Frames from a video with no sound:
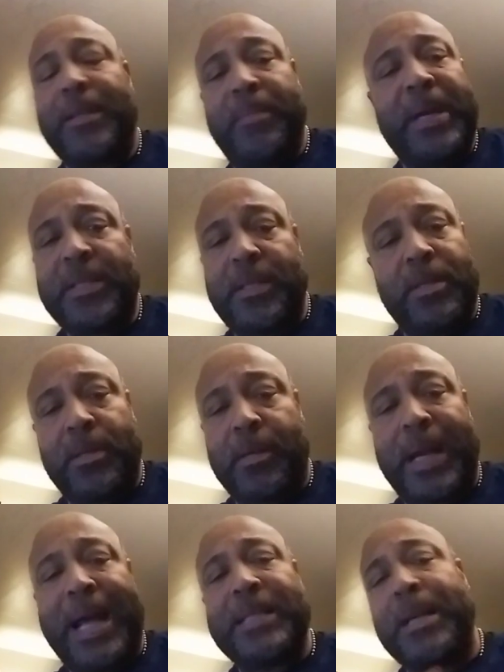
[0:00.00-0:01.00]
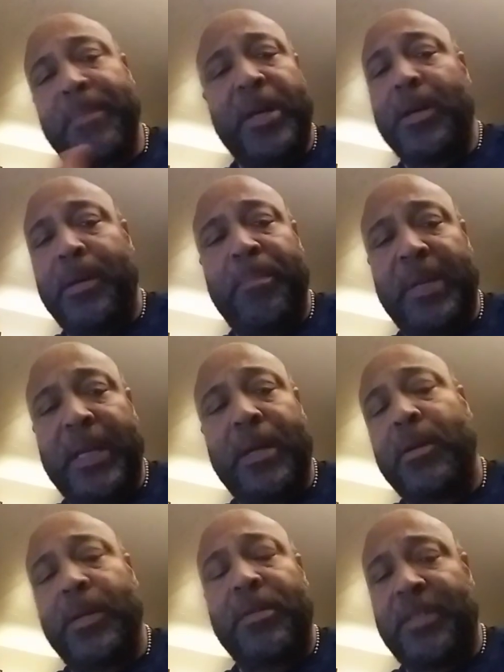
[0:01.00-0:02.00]
the messenger, guys. I'm here to be
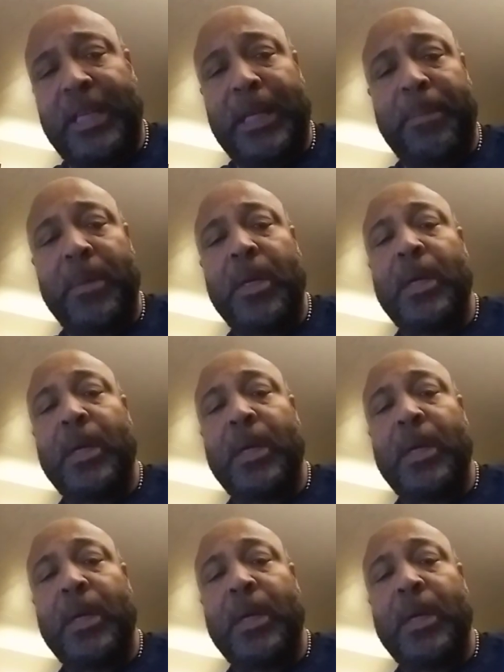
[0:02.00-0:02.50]
here on your team.